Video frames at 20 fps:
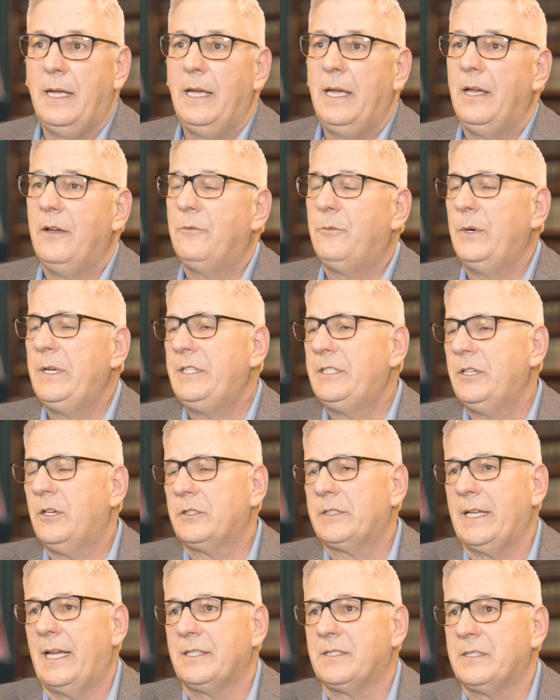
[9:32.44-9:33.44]
If we took
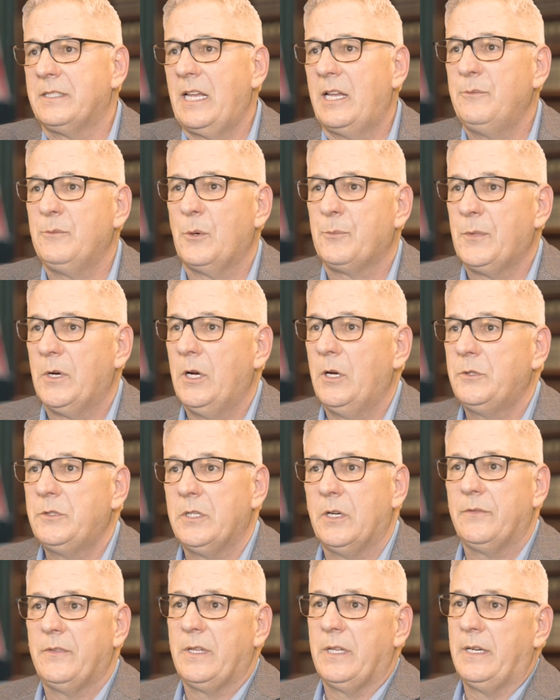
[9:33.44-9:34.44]
that same approach
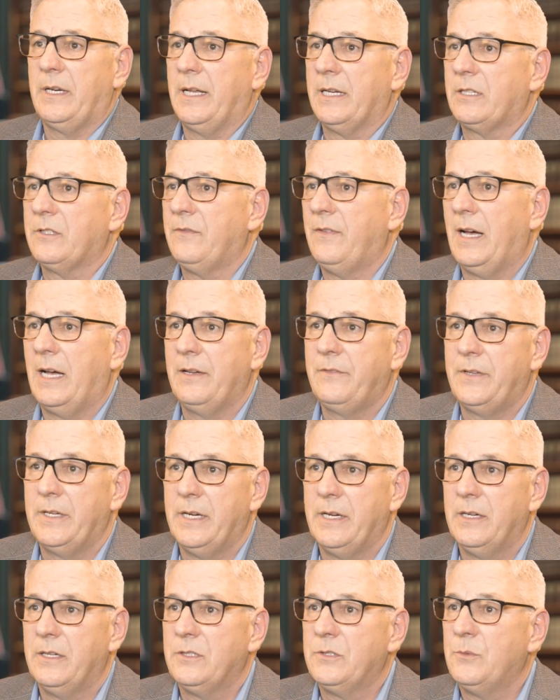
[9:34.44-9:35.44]
over the next 5
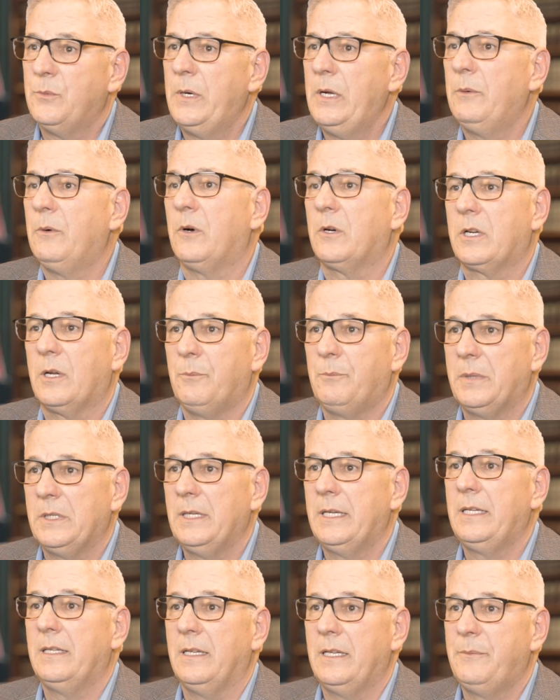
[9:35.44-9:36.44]
years, we will
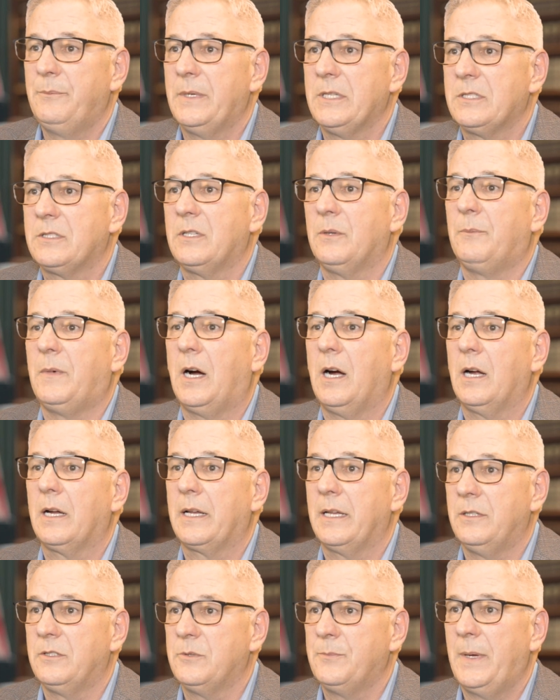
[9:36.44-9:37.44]
completely miss the mark
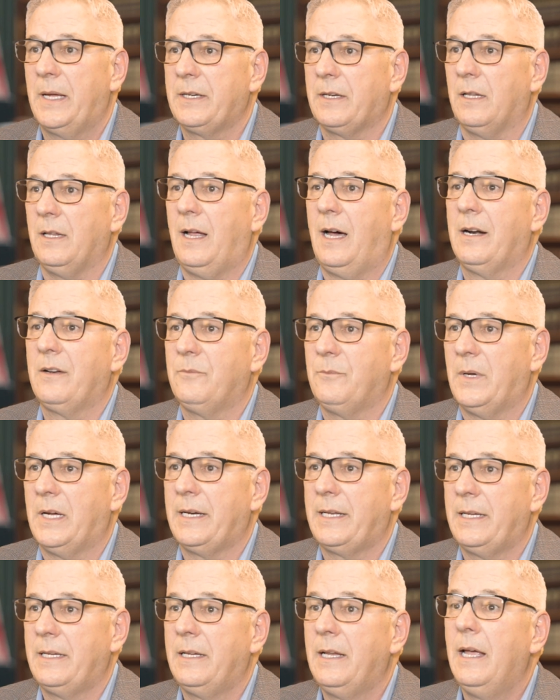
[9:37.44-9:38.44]
and spend a lot of
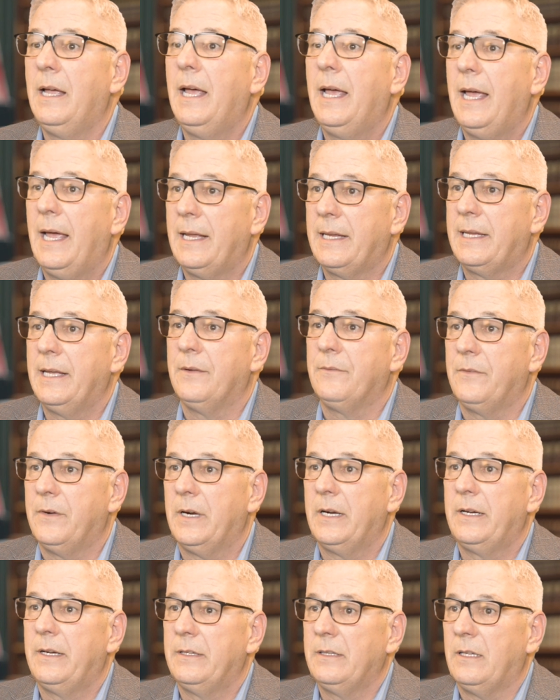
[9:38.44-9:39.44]
money and get
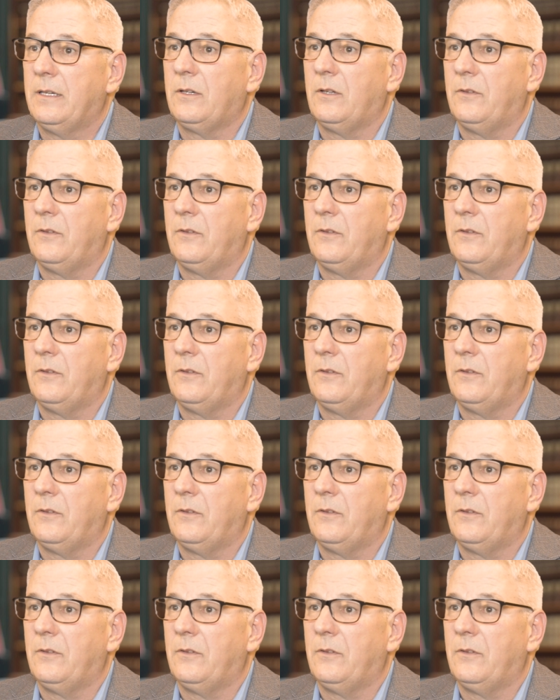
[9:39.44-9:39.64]
very little